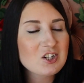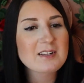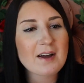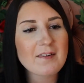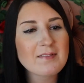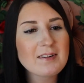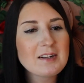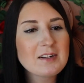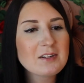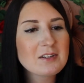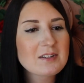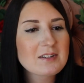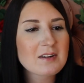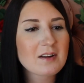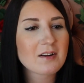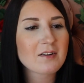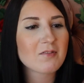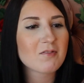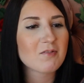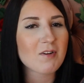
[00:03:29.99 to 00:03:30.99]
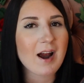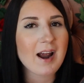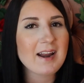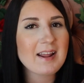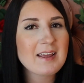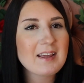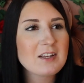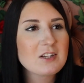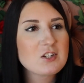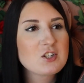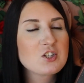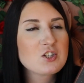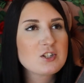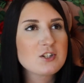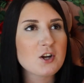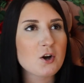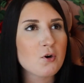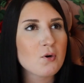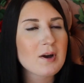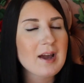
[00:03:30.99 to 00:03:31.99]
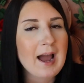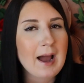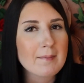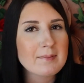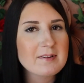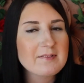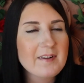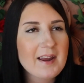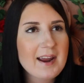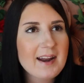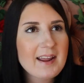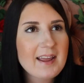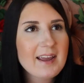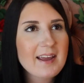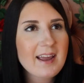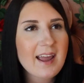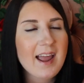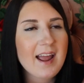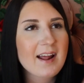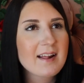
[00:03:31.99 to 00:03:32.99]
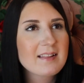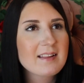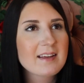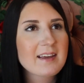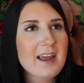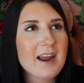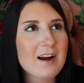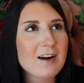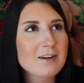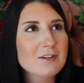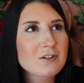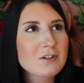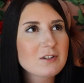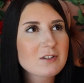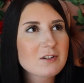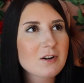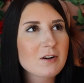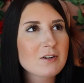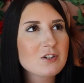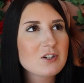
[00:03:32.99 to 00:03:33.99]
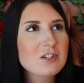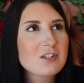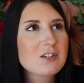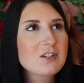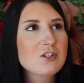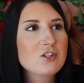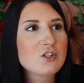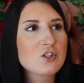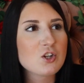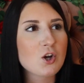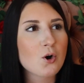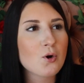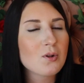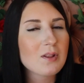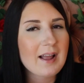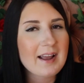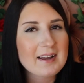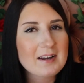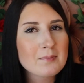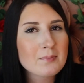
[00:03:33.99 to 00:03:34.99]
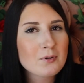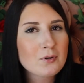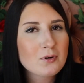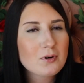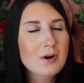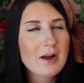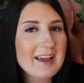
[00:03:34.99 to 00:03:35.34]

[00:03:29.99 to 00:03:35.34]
Stephanie's writing is so captivating and the characters are just so likable.